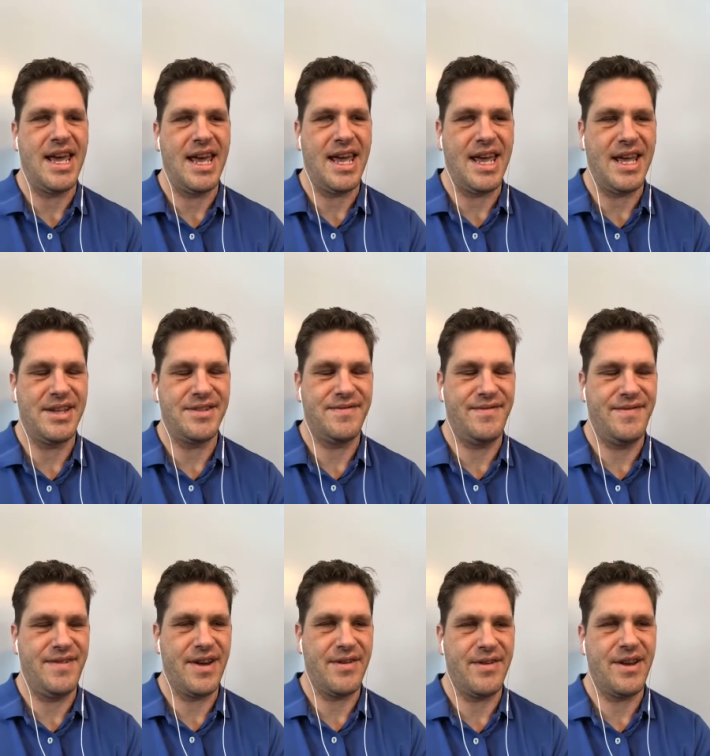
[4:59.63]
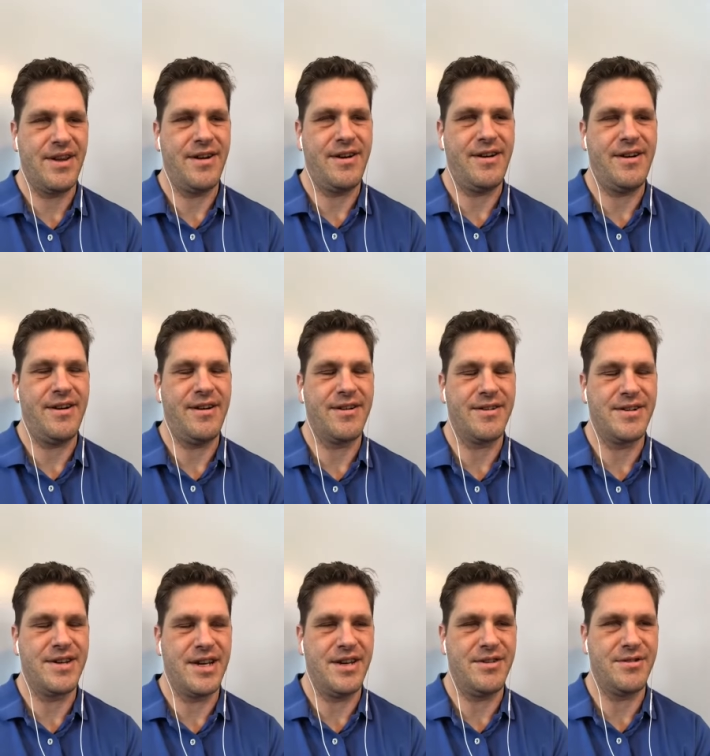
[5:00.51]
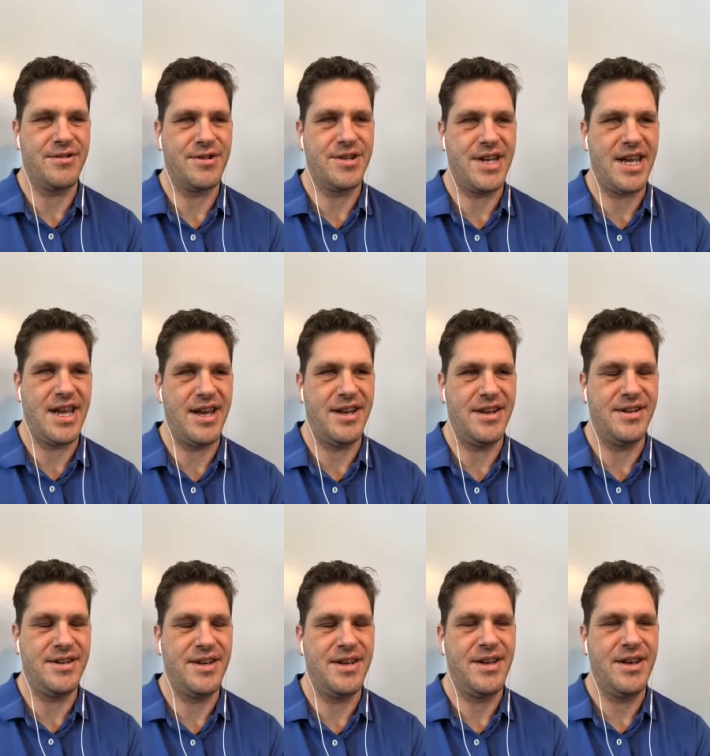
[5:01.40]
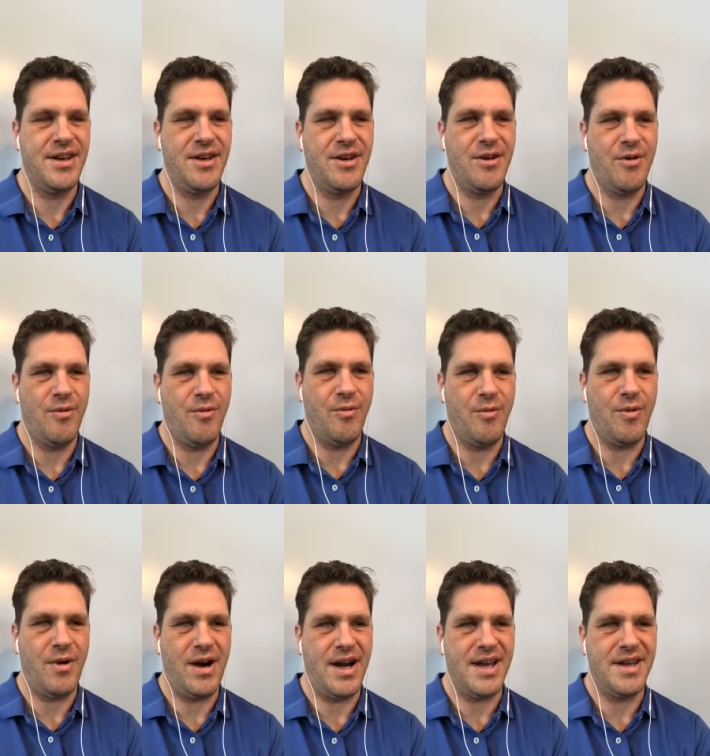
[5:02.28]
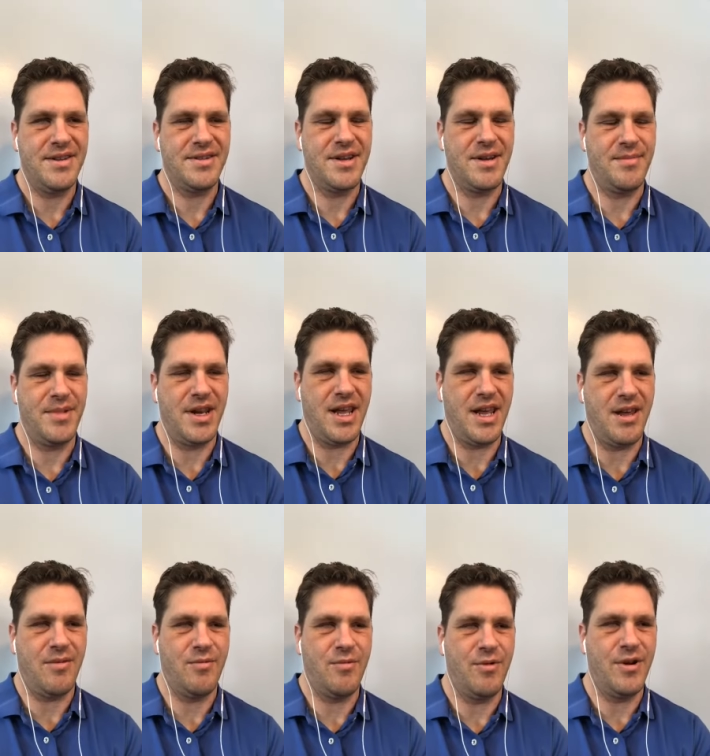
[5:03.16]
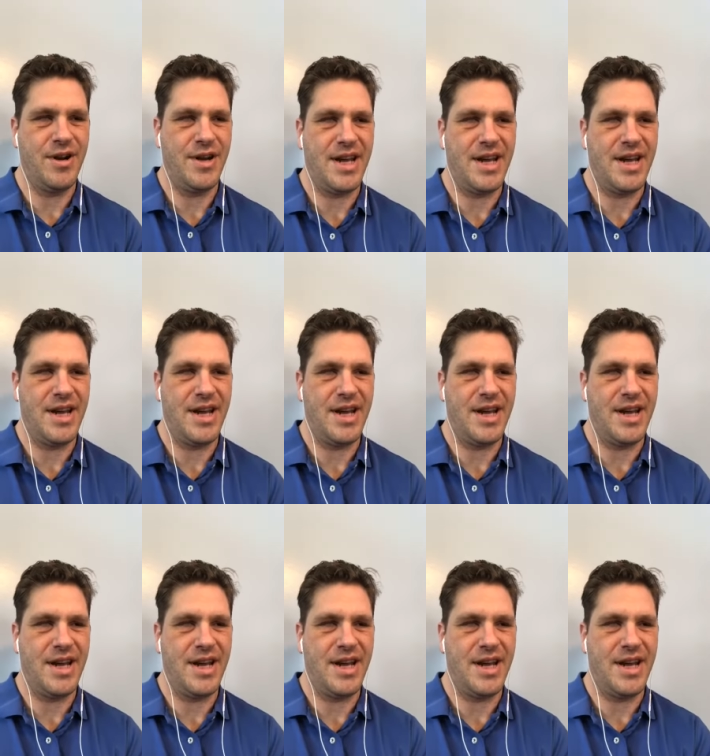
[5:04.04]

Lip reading: it's very hard to understand why somebody would